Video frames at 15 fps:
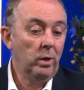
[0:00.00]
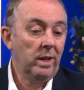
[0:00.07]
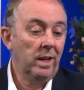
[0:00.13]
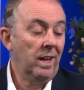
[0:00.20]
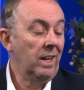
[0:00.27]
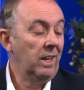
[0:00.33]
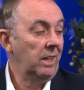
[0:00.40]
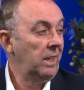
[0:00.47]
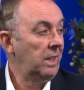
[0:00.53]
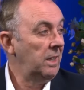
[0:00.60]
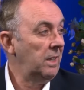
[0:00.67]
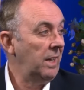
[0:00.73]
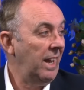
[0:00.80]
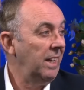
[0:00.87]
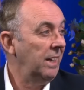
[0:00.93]
out how to get
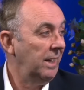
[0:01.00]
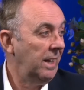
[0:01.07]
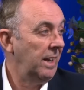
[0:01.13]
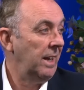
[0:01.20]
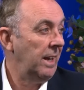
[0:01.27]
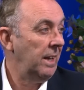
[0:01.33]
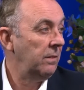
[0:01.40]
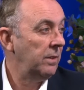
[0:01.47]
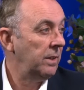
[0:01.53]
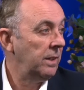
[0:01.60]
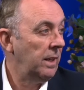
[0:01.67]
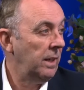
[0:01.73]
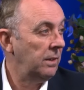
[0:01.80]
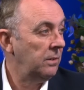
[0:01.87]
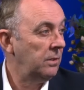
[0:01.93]
in and then get out of it
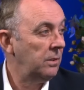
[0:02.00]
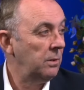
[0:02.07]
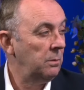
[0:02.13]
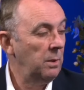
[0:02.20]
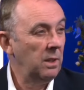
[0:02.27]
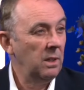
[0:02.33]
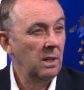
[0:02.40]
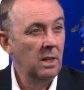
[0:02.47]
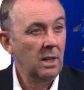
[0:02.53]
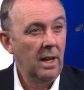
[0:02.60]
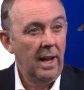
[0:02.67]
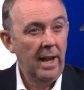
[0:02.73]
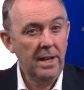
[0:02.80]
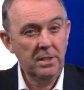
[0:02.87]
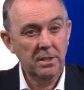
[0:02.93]
again too. But
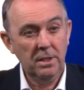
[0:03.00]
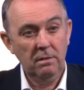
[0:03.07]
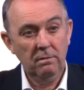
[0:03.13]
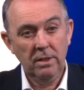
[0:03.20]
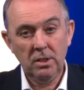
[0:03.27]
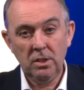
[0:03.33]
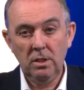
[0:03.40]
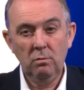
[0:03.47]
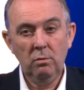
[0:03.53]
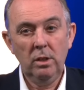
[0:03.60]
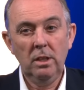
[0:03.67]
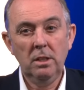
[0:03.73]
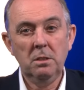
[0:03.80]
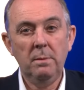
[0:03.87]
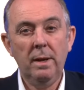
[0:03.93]
as an investor,
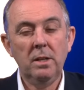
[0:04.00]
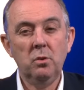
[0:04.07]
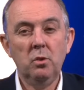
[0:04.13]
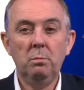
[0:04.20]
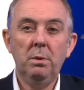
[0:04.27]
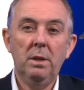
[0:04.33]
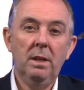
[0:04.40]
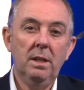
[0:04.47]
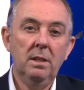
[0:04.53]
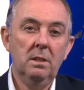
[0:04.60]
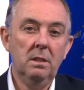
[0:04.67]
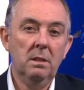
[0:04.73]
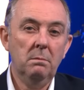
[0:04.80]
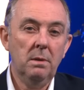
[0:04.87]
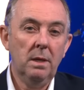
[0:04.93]
really it's about dripping into
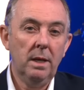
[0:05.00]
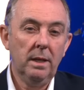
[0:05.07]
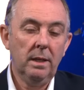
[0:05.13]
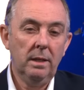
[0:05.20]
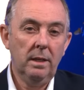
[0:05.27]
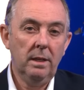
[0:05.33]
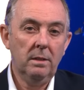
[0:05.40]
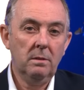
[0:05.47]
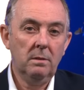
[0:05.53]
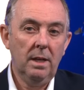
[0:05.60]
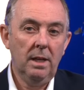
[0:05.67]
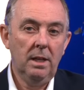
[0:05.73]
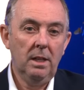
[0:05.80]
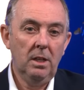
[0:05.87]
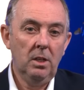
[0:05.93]
the market, as
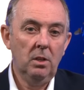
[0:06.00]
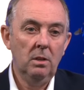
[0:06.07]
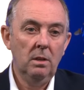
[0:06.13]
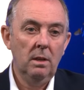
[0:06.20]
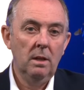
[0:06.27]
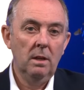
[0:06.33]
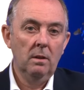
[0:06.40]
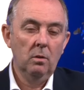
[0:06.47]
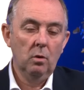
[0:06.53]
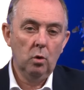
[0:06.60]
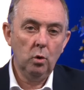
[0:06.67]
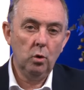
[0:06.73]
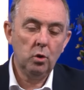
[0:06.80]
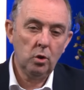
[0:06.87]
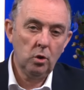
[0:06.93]
getting in
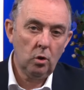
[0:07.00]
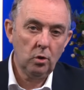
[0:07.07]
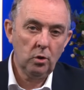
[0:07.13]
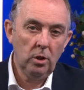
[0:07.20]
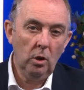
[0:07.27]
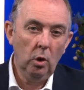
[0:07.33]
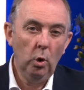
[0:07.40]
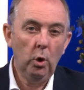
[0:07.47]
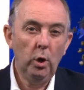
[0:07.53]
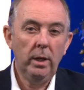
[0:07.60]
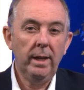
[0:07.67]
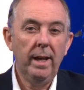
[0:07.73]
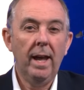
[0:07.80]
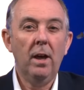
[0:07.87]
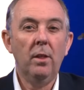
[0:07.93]
good stocks and
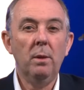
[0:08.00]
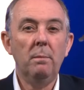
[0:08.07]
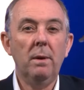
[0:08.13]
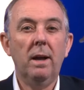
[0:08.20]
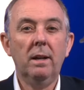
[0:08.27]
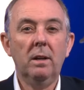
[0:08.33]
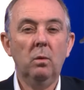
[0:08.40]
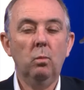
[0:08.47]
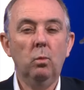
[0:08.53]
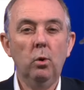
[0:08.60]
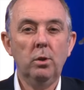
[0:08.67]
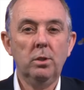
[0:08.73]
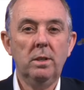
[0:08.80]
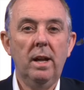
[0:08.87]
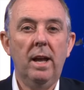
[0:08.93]
learning how the market
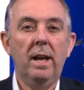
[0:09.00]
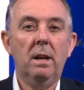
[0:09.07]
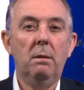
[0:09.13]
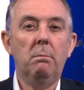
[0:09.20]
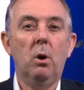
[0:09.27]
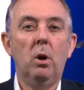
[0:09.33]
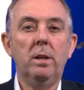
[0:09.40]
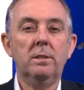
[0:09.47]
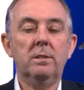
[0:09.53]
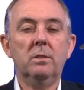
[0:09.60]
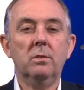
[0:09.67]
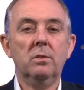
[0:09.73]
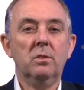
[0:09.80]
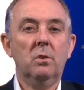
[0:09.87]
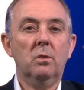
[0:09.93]
works and how to buy and
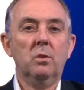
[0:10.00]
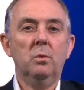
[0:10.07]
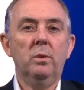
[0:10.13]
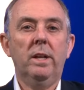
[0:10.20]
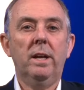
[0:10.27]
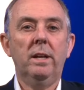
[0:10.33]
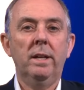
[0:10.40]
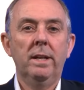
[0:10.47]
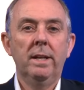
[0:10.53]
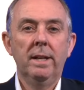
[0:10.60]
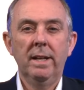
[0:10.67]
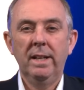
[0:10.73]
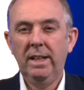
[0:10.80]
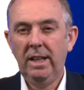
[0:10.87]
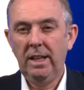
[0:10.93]
sell stocks without
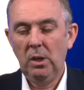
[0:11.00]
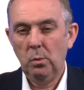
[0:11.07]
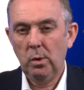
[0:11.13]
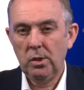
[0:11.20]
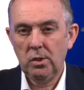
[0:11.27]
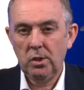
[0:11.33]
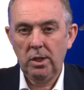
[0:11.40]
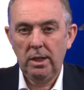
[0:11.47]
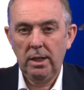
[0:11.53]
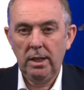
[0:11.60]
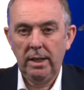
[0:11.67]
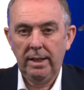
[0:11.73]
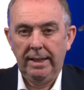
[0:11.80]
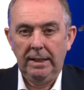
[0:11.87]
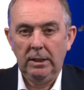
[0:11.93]
getting ones that are going
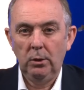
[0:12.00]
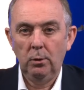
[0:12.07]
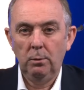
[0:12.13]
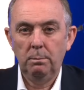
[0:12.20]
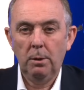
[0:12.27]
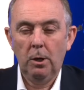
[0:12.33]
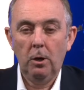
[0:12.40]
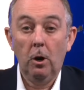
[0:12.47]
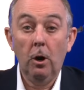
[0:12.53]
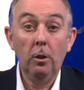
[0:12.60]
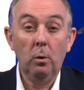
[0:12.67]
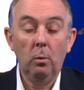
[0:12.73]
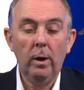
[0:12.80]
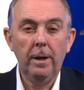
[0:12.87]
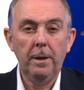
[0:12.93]
to kill you
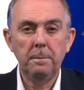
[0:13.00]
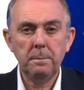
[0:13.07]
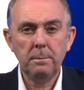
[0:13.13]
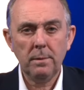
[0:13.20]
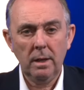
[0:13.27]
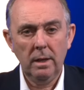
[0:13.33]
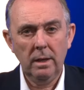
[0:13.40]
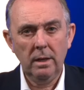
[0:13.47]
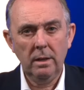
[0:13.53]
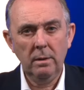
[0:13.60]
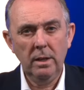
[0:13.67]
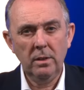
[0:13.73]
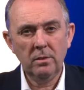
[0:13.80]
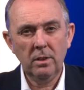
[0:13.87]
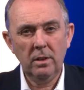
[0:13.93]
either way.
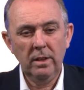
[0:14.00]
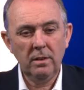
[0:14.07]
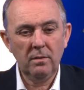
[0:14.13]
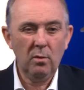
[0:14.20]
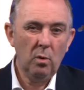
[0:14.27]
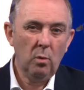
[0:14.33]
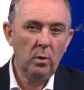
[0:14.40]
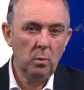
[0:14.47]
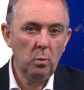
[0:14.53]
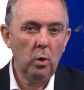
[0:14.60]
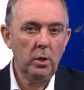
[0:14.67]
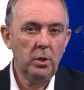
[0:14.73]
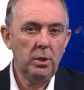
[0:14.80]
And so that's why